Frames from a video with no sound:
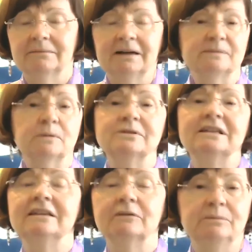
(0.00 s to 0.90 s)
I suppose
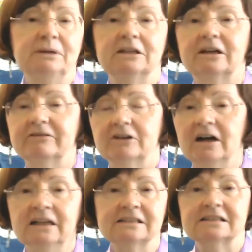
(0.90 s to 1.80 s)
in there would be a lot of
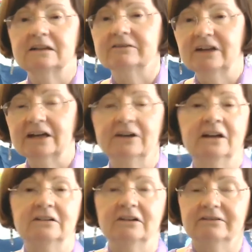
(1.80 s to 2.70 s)
kindness, a lot of
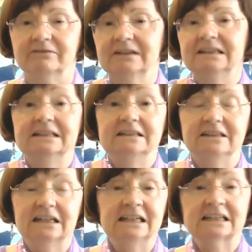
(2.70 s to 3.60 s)
caring, a lot of
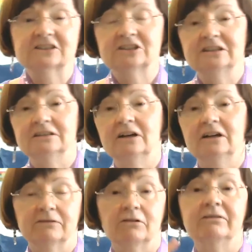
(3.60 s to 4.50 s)
connection, a lot
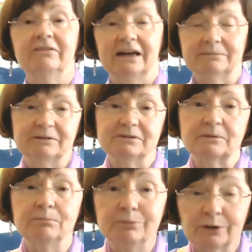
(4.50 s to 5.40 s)
of all of that. But it was
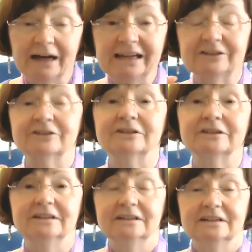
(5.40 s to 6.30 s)
a
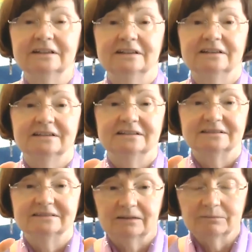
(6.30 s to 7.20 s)
brighter,
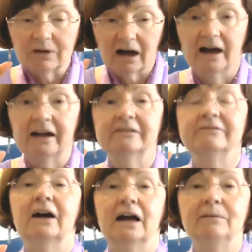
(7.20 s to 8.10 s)
higher
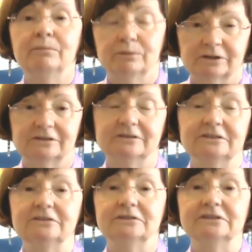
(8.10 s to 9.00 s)
vibe world,
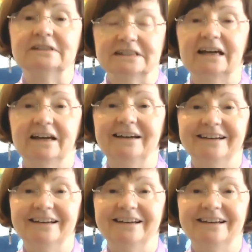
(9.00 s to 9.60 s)
you could say,